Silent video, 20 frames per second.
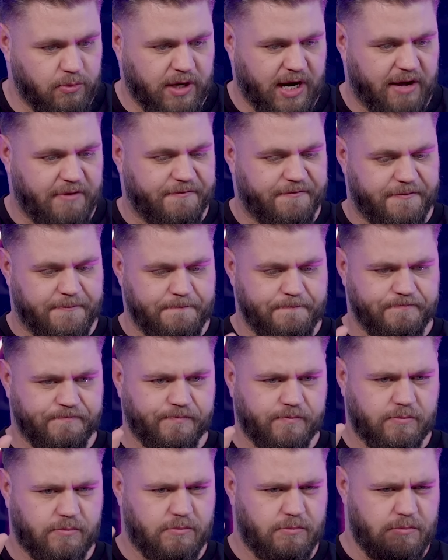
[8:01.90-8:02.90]
would have
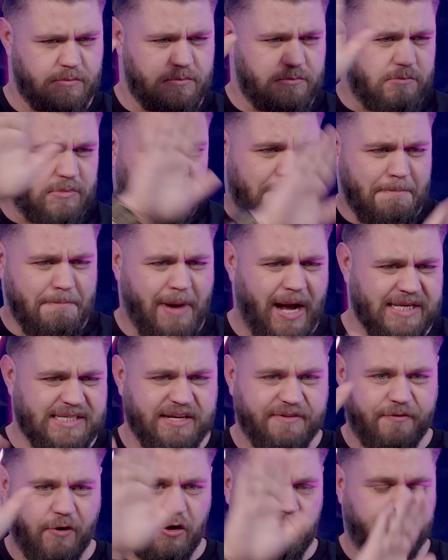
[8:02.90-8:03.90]

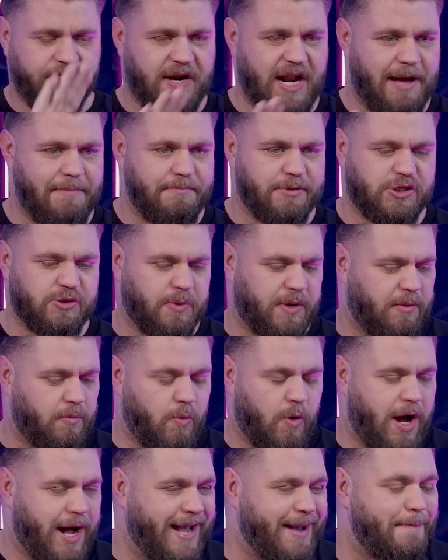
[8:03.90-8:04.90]
massive overlap between
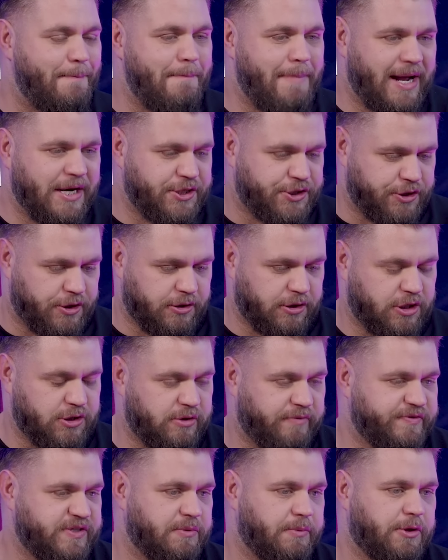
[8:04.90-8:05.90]
what I imagine, because
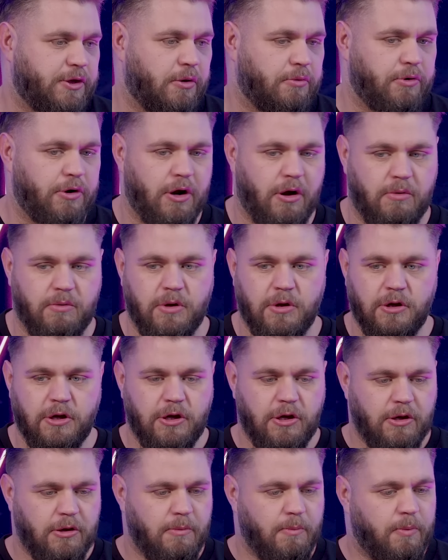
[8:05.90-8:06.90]
obviously we don't know,
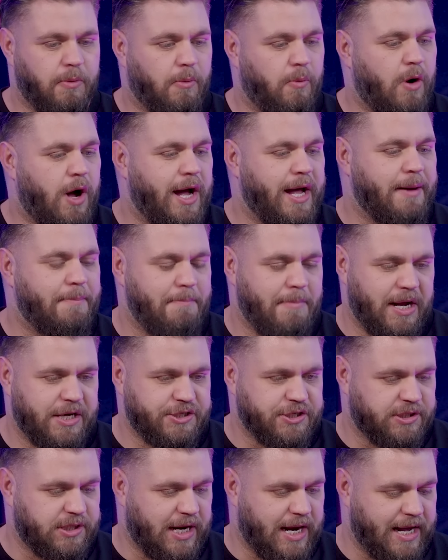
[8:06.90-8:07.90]
but what I
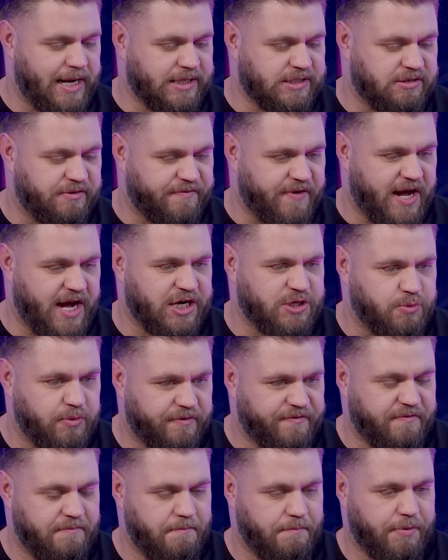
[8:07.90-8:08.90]
imagine the likes of
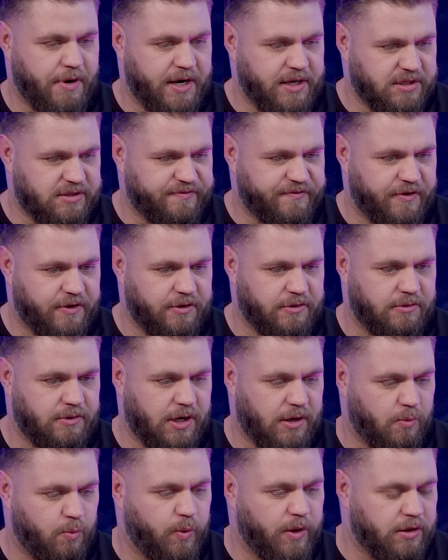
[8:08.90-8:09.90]
Ashworth and Brailsford and,
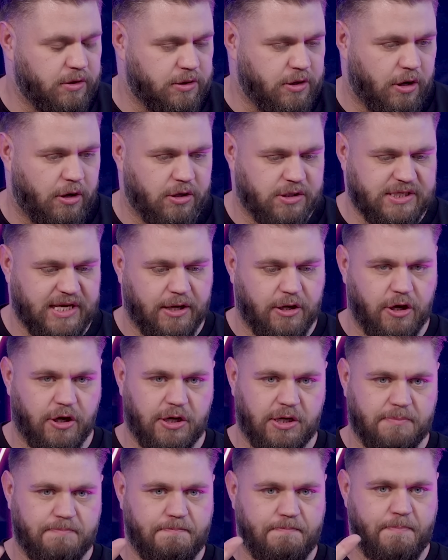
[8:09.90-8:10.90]
and Wilcox are
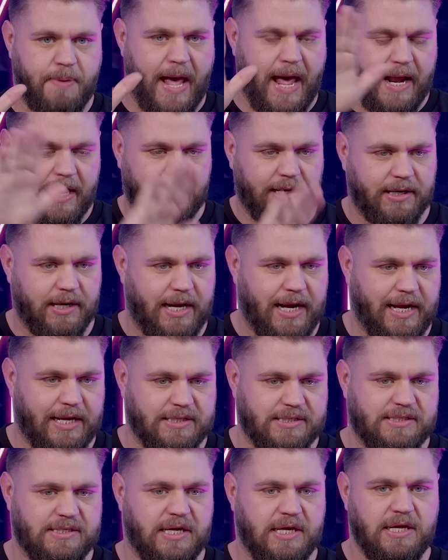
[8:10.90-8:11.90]
going to paint
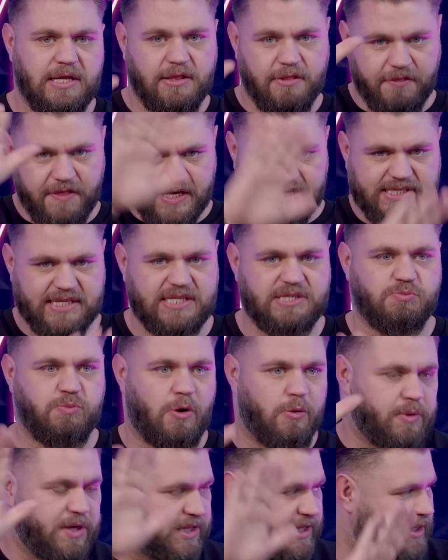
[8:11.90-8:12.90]
as this is
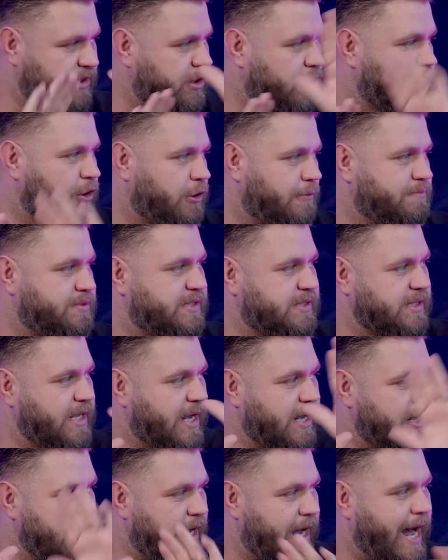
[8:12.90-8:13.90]
what we think the club's
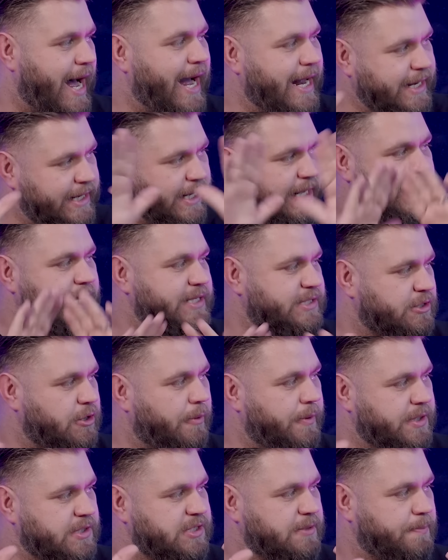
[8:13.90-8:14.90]
ID is
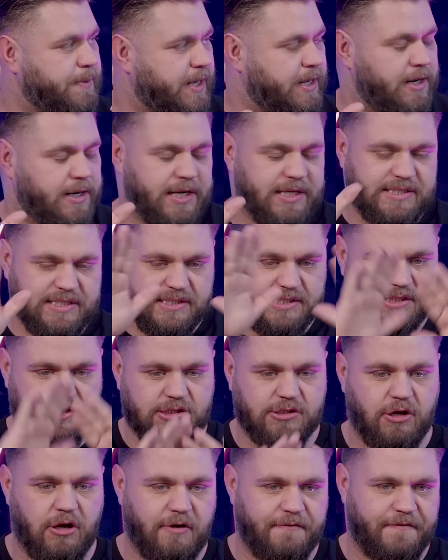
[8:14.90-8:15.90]
going to be. And this is the
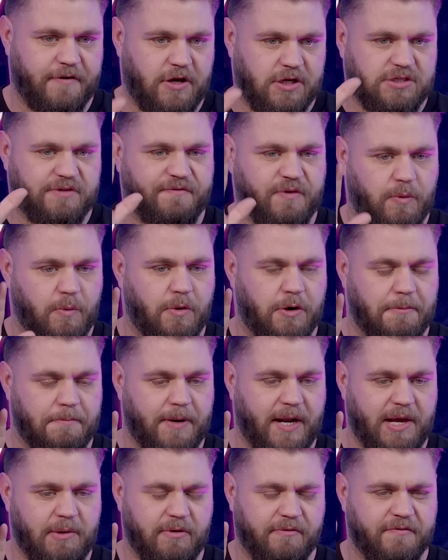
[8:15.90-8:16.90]
sort of philosophy we want to
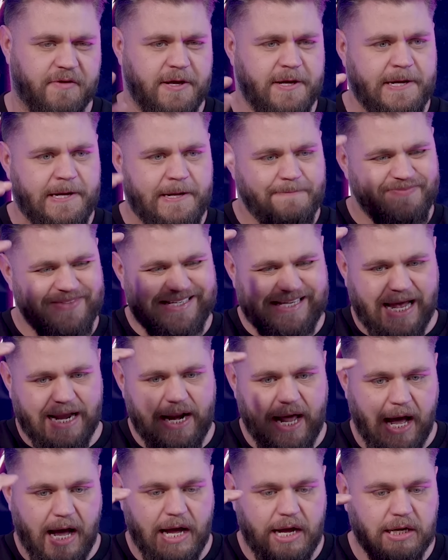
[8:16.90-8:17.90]
play with.
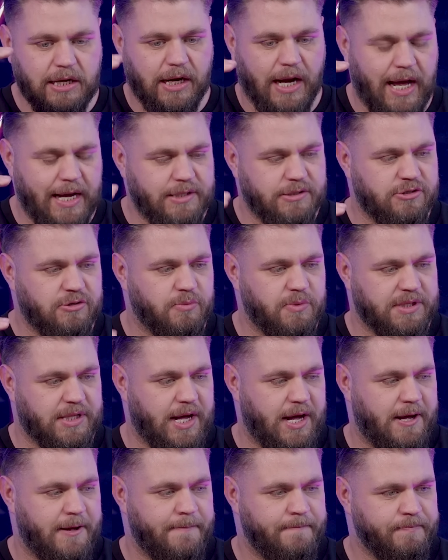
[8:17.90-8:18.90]
Ten Hag lines up with
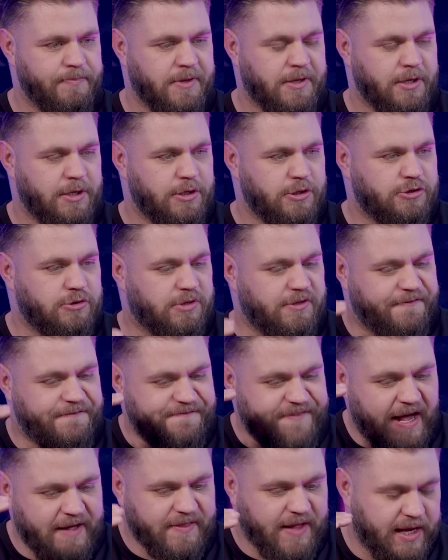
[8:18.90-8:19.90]
that. So the
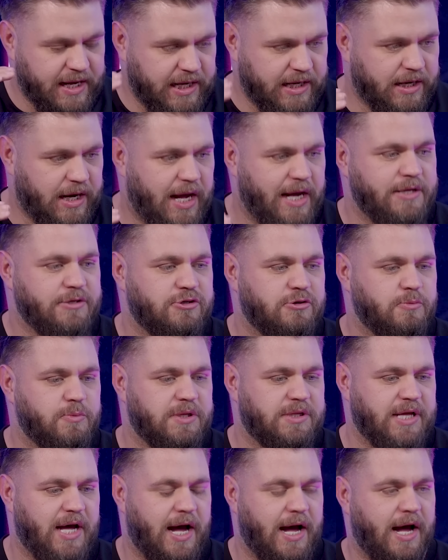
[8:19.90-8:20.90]
fact that he lines up
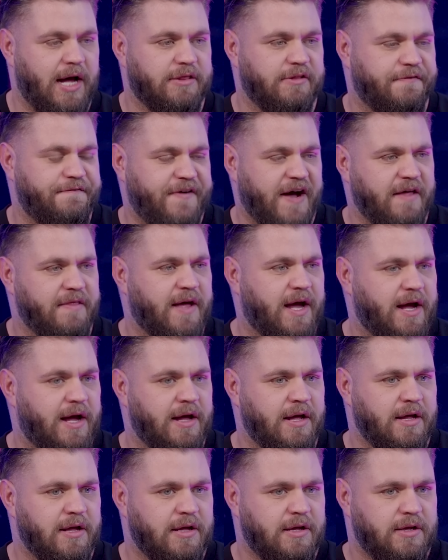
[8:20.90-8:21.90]
with that and the fact
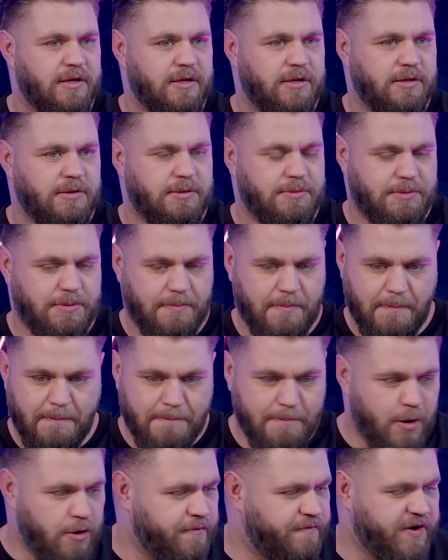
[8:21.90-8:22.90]
that
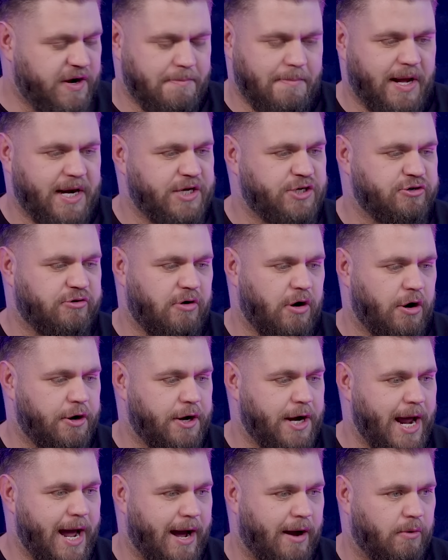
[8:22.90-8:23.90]
moving a manager
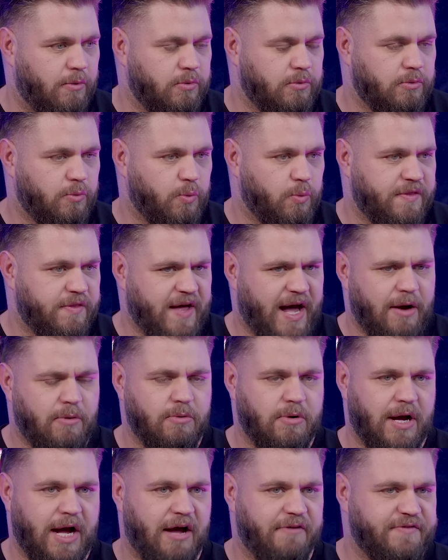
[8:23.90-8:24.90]
on now
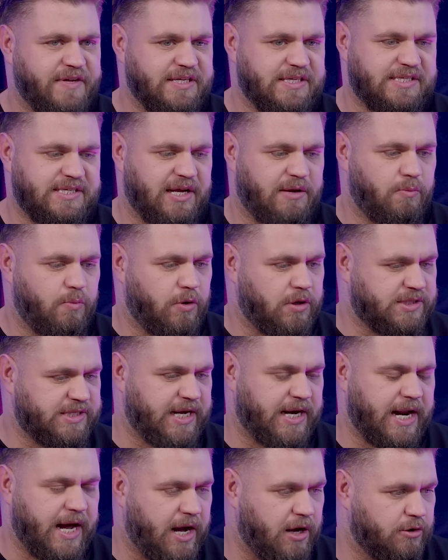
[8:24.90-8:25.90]
without having seen what
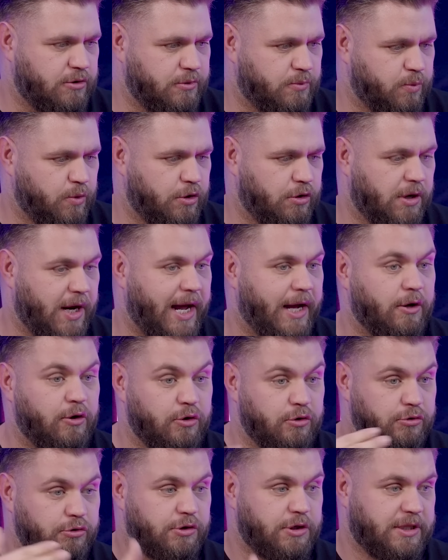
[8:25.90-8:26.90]
Ten Hag could work like
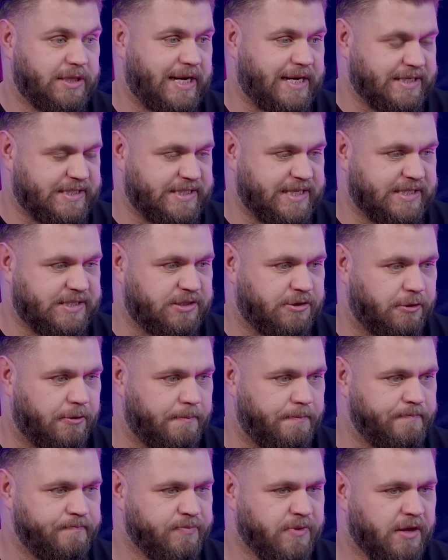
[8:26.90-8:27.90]
under that
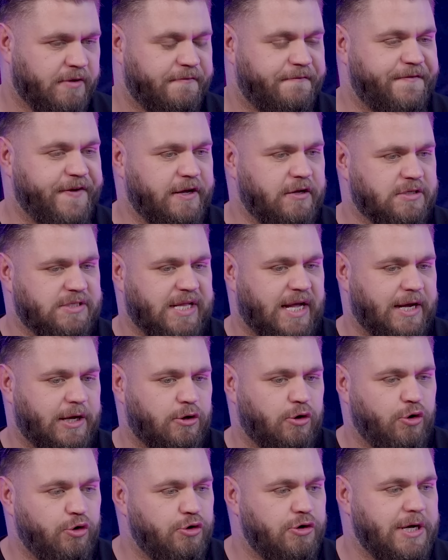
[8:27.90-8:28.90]
system feels like
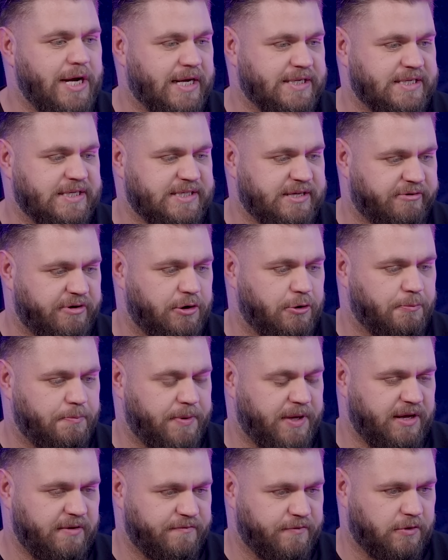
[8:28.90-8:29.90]
unnecessary
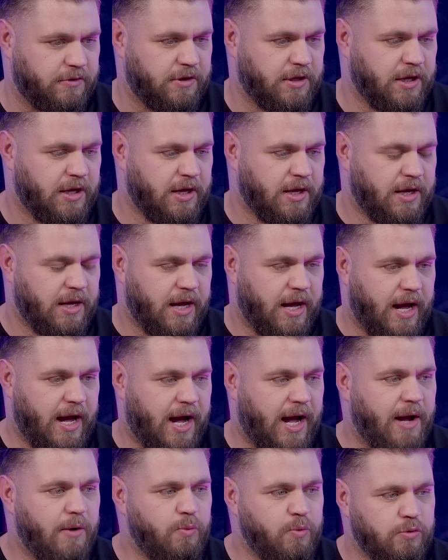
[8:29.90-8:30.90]
upheaval.
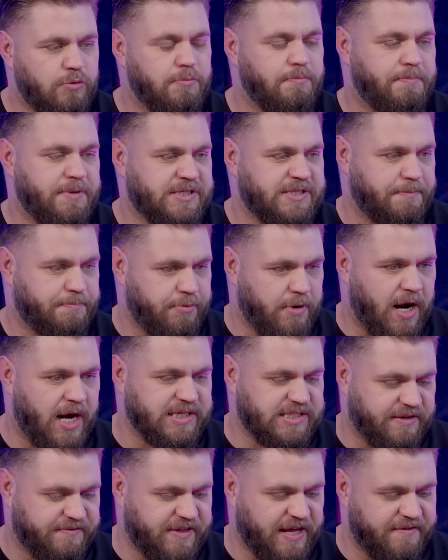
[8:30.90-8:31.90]
I wouldn't be
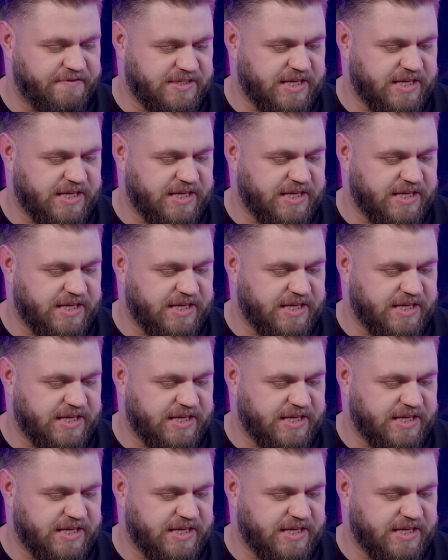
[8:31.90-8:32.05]
surprised if they've